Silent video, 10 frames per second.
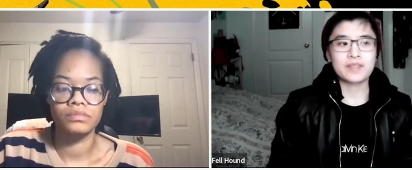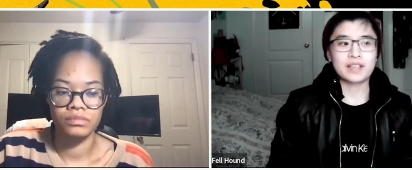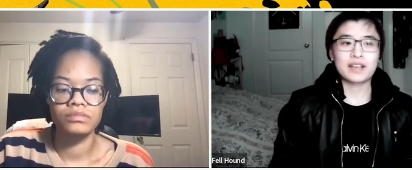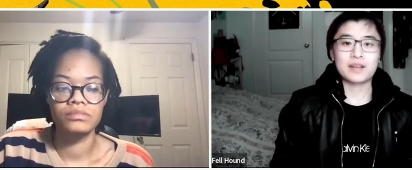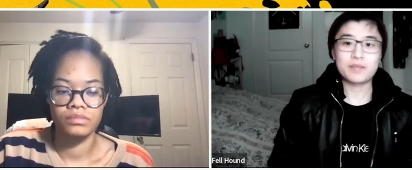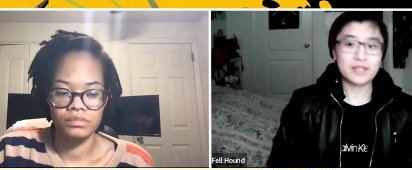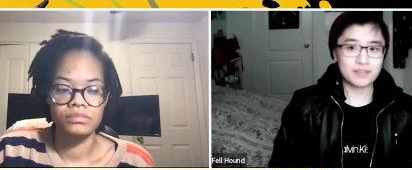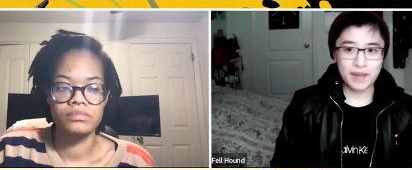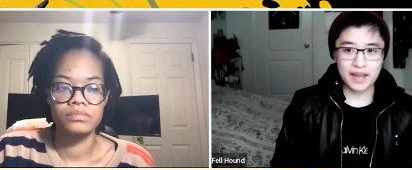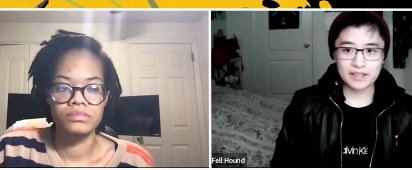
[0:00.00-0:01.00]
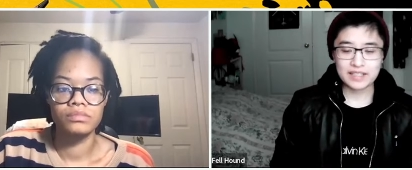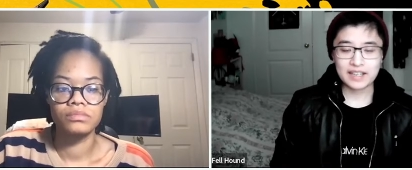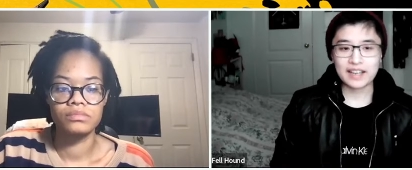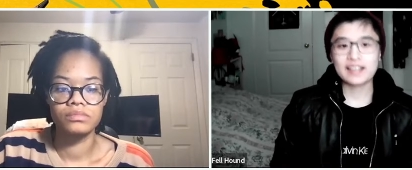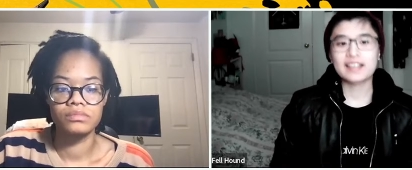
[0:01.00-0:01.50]
Speaker 1: and bits of BattleTech,
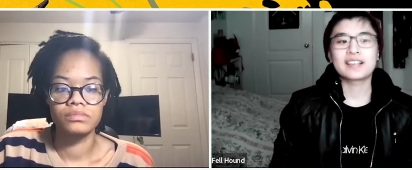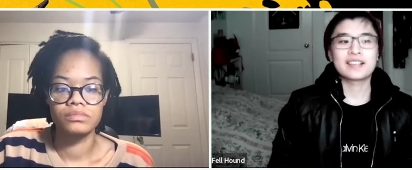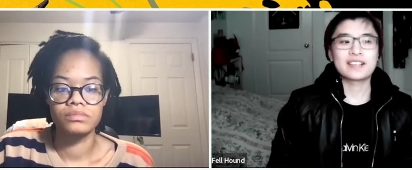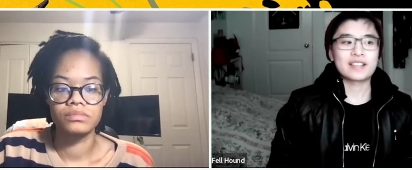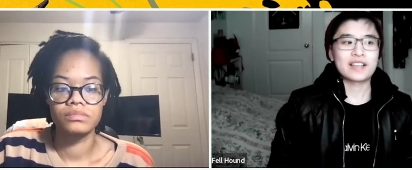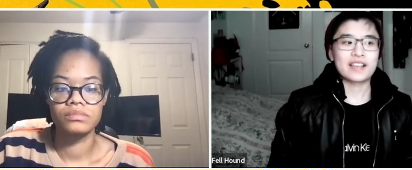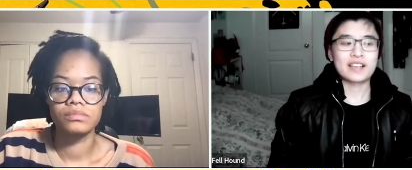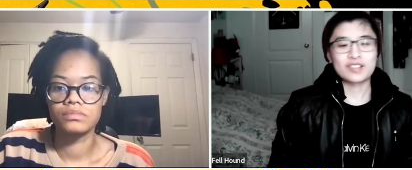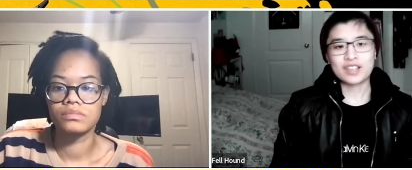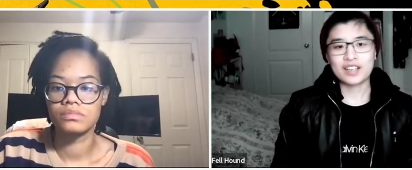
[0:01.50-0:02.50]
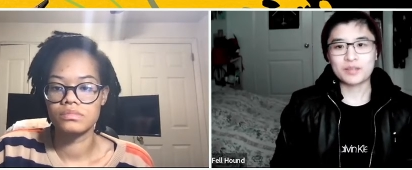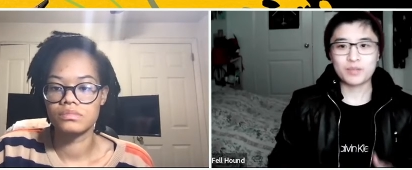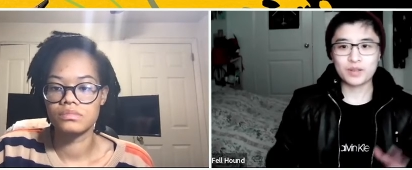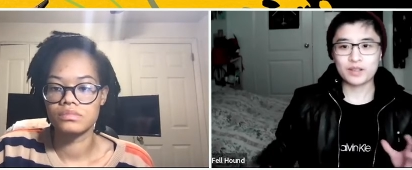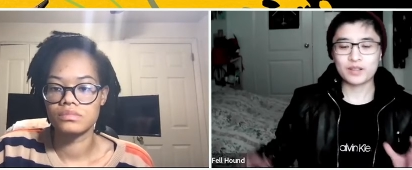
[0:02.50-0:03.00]
and just kind of
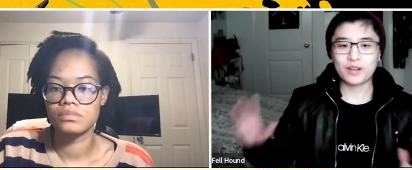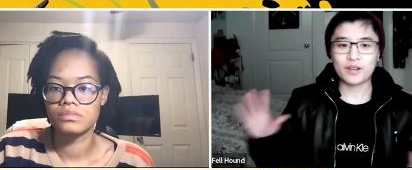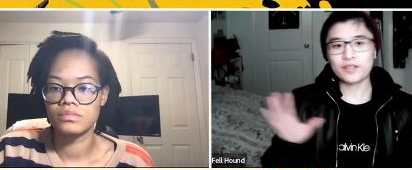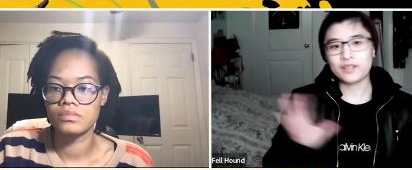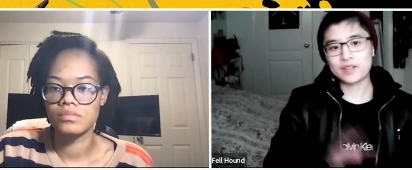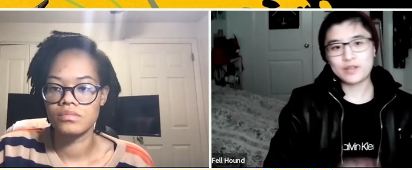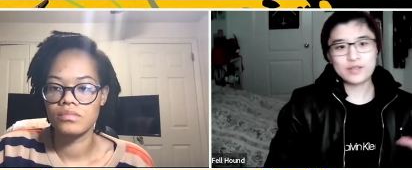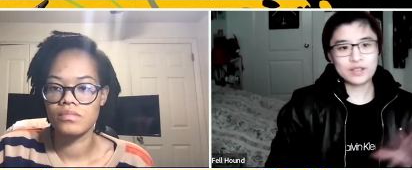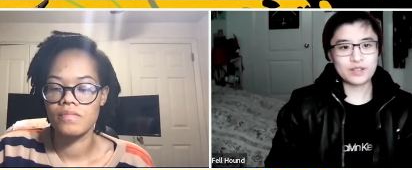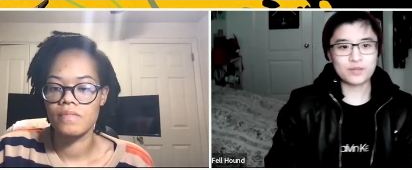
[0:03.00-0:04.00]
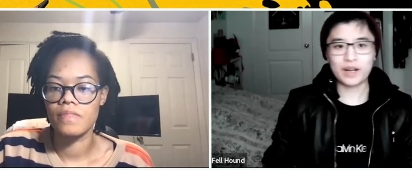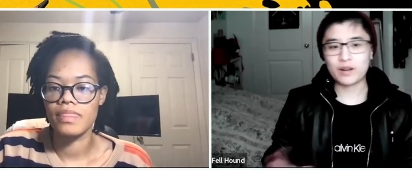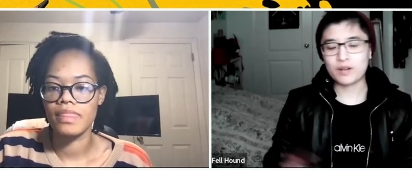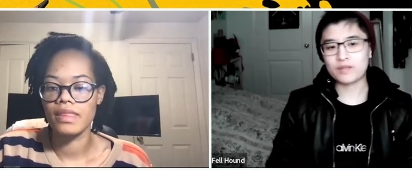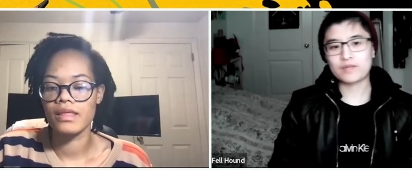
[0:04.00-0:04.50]
putting all of those into my own